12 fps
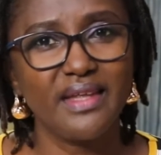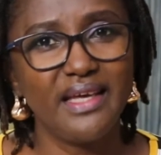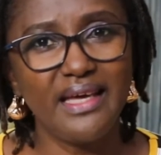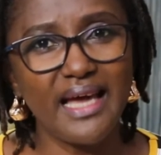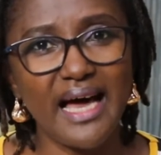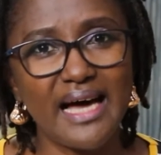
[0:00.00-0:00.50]

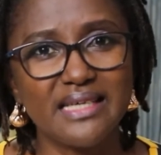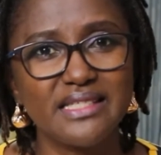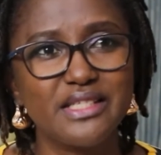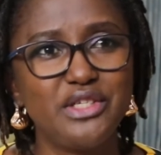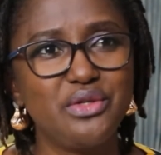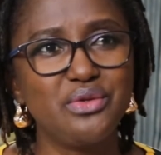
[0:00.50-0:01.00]
he
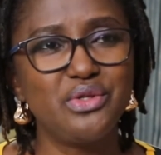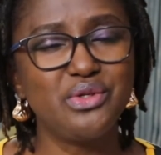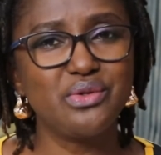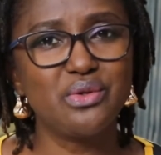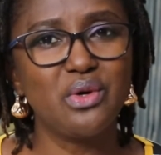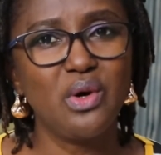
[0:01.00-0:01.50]
asked you
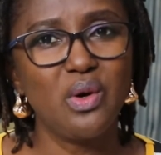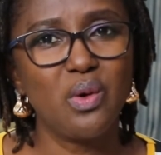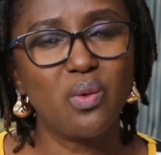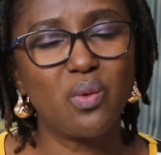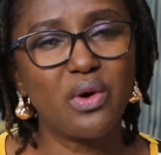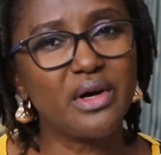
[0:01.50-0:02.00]
to
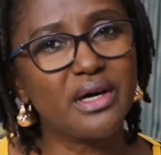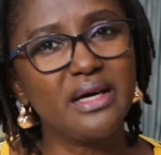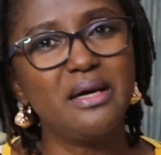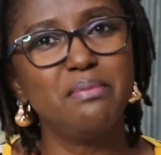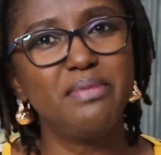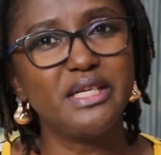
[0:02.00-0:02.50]
work
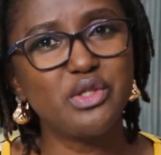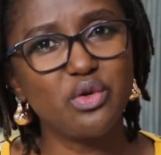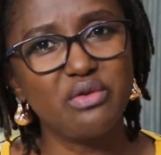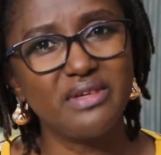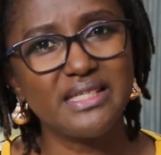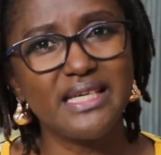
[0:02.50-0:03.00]
a bit
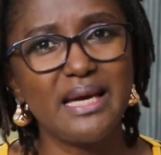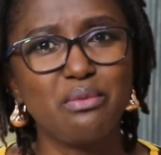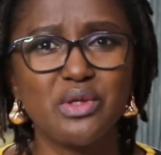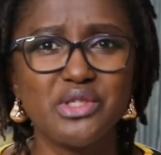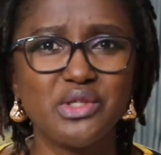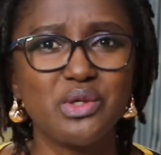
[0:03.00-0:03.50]

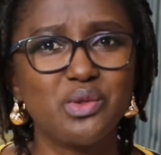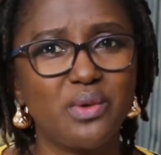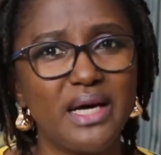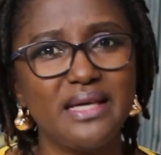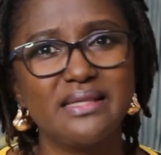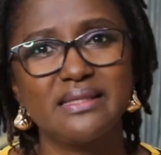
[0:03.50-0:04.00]
overtime once or
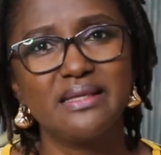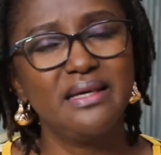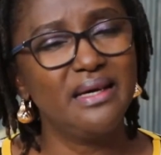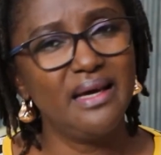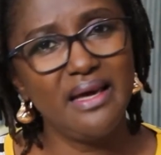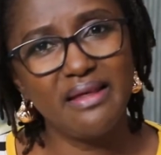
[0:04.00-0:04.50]
twice
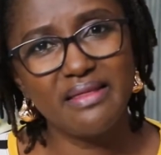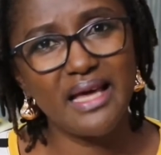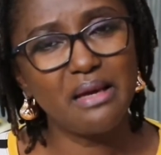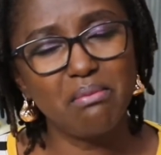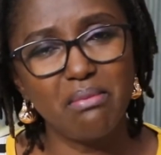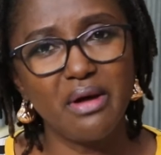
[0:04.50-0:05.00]
in
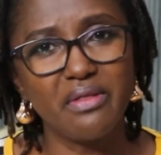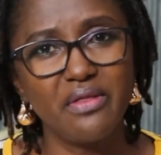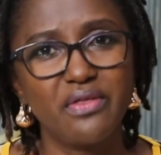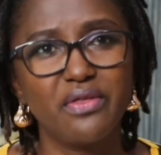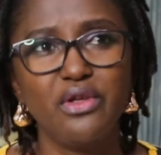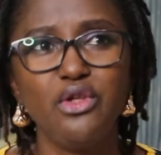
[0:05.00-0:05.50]
that
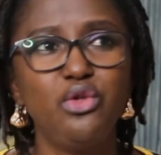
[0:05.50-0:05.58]
month.